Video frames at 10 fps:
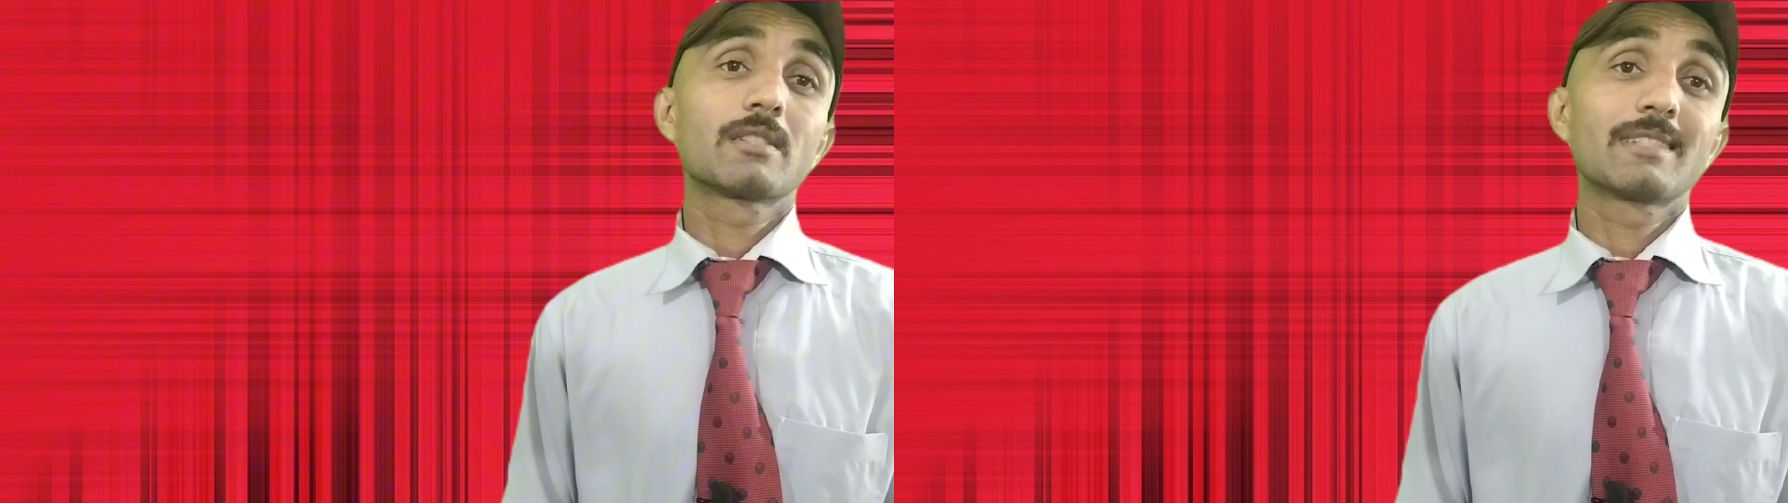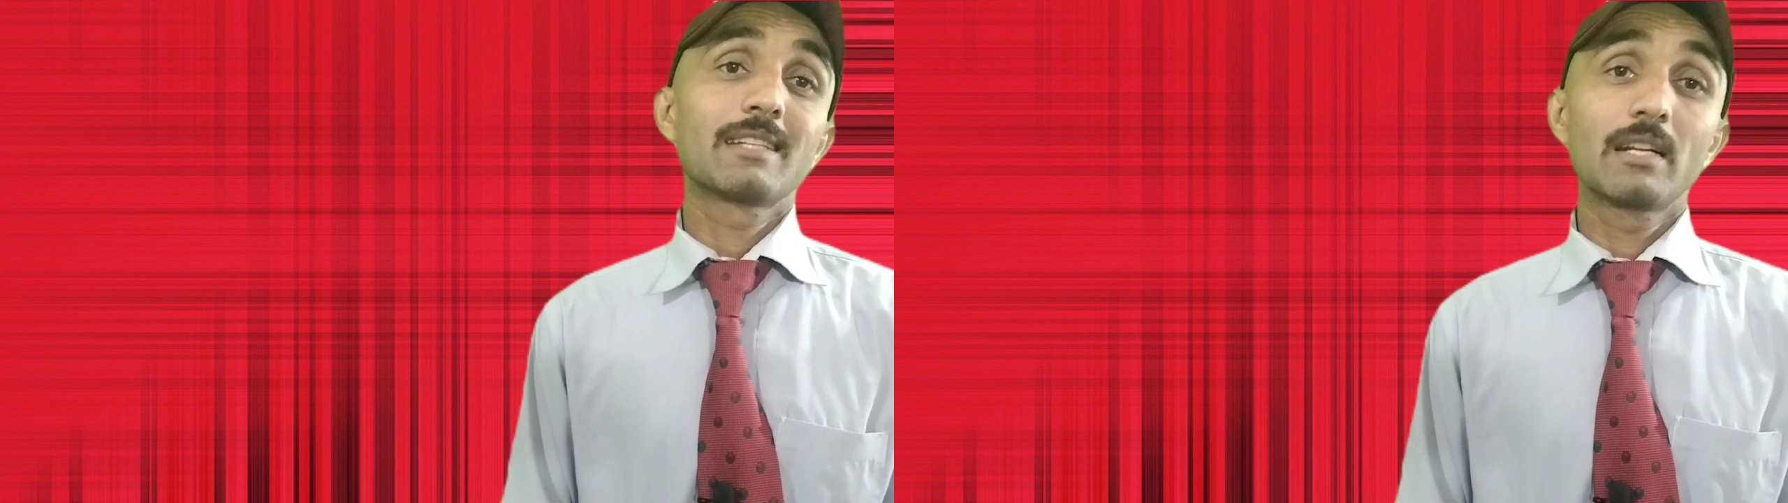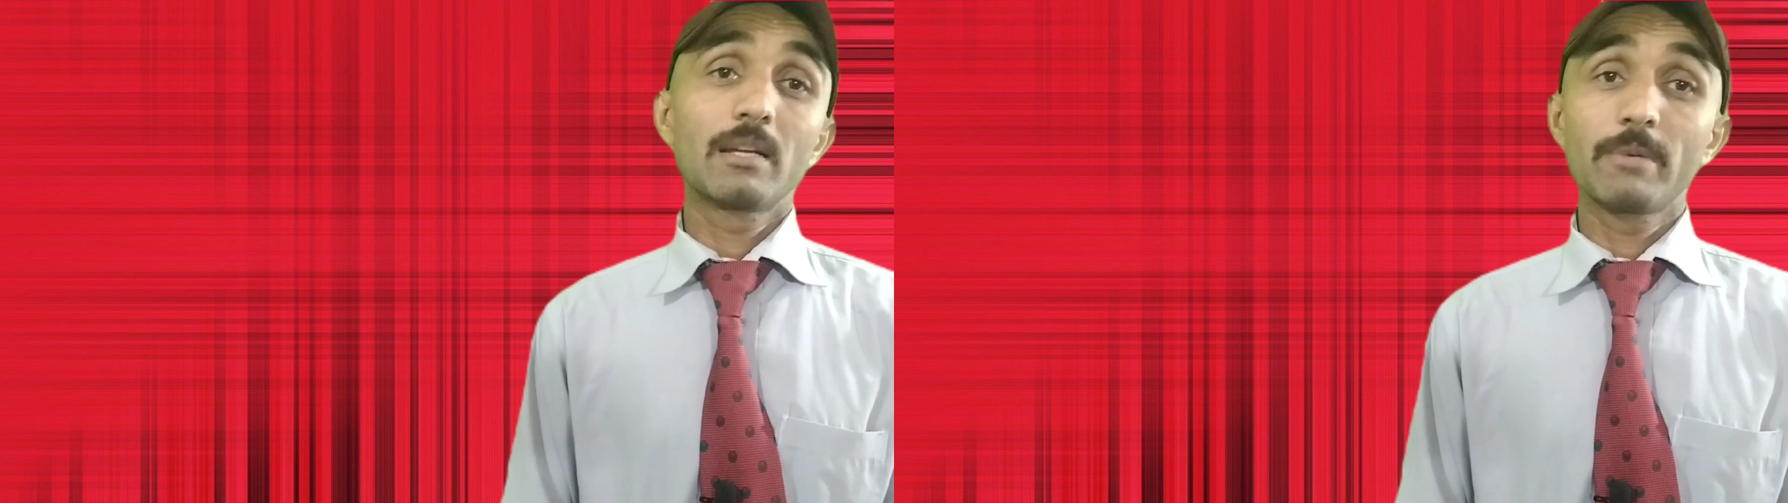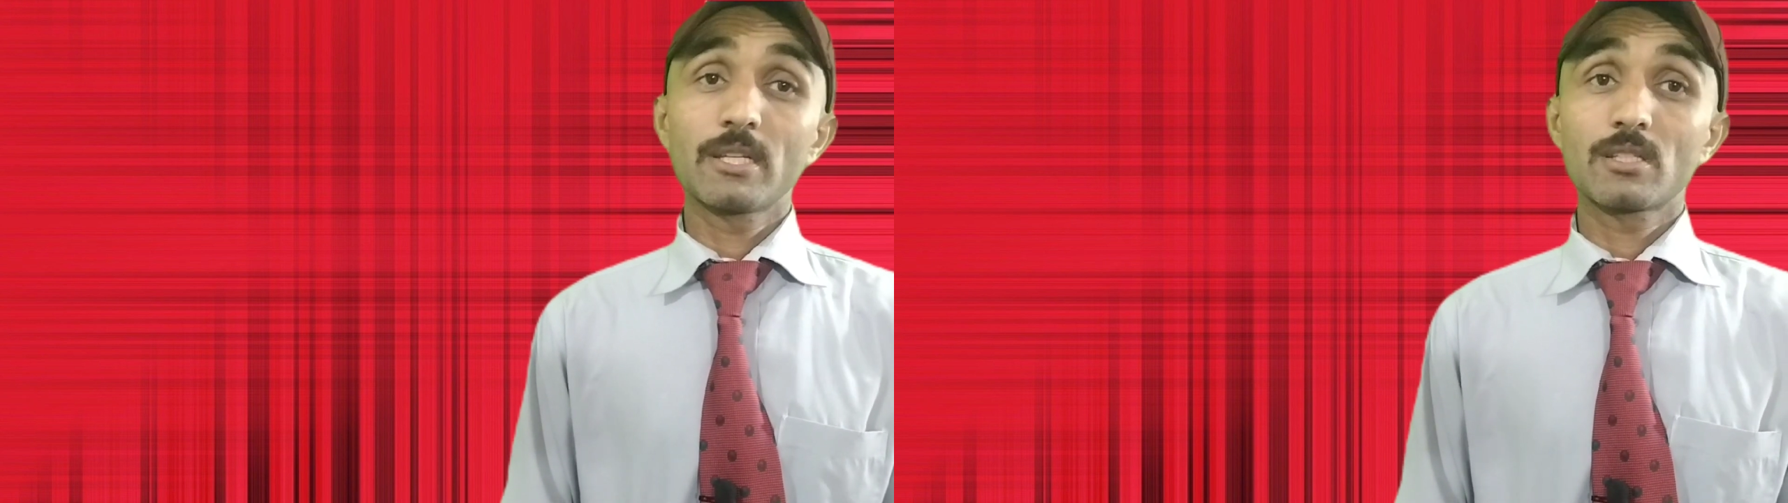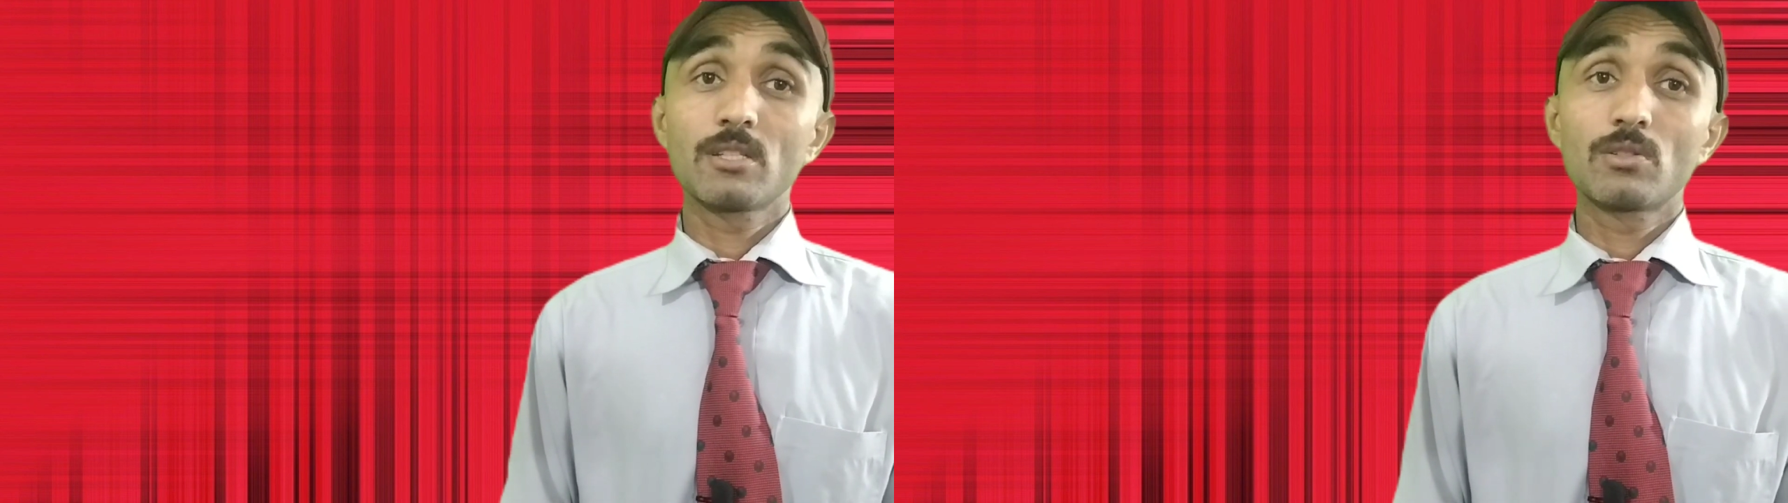send a
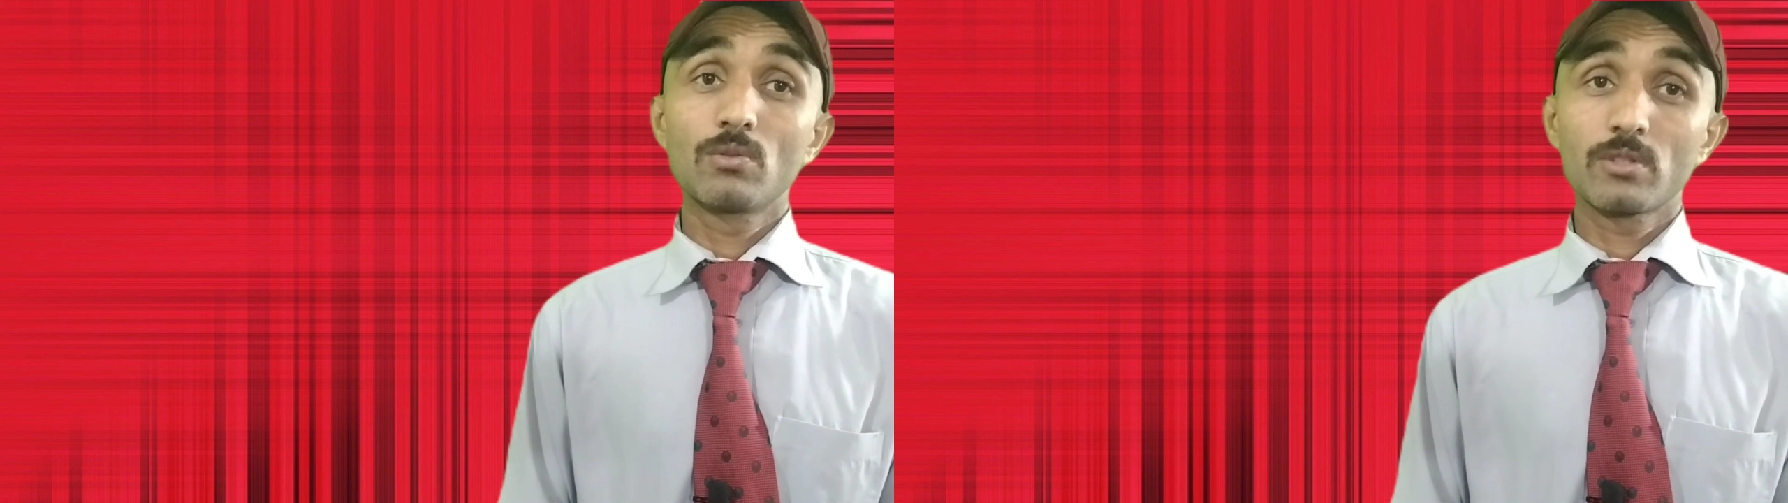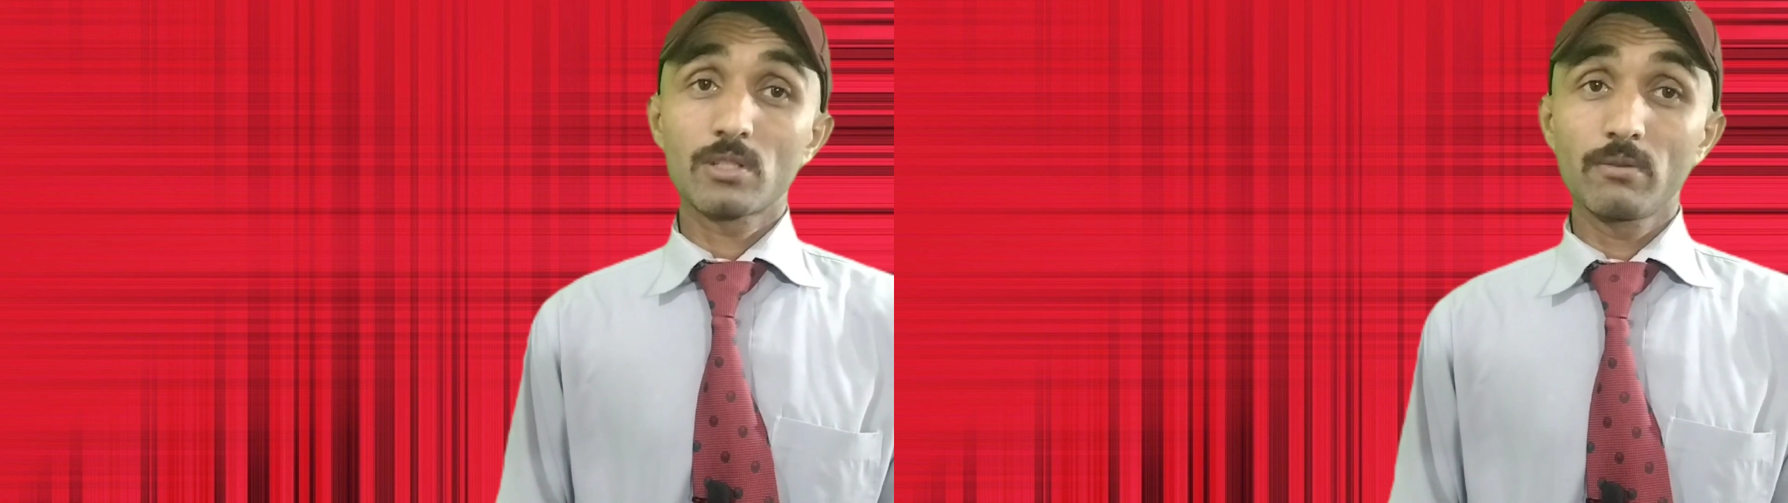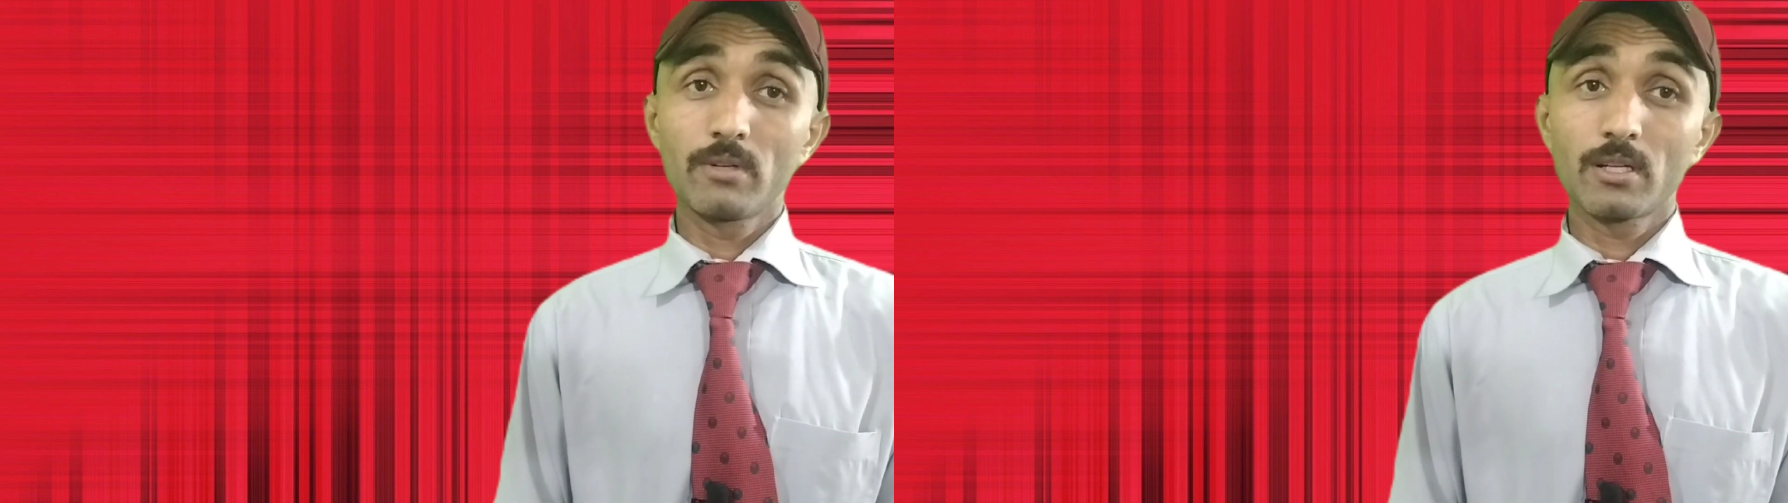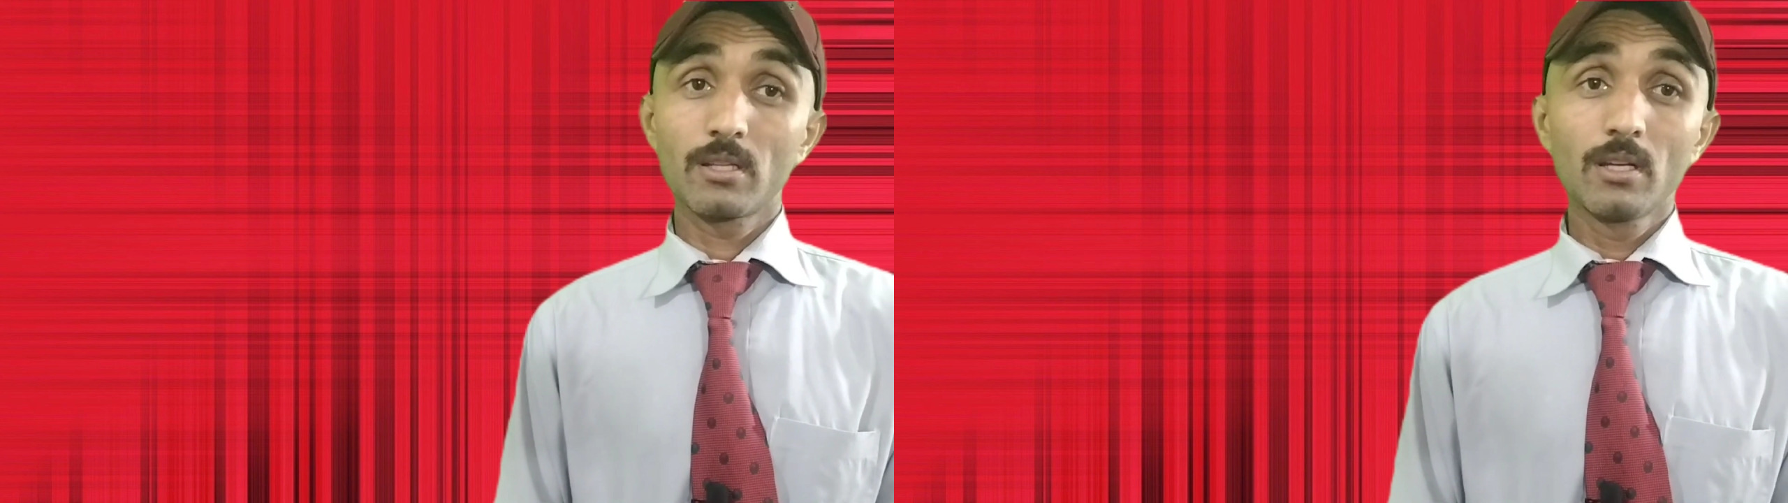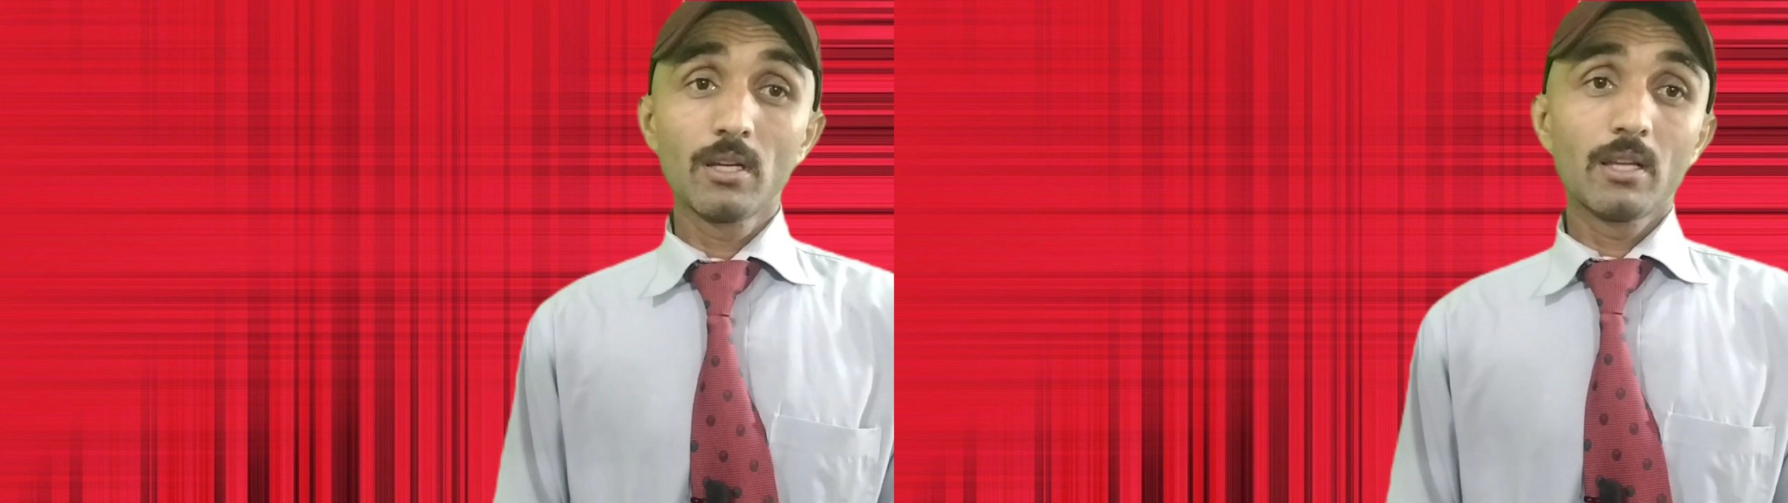message to receiver,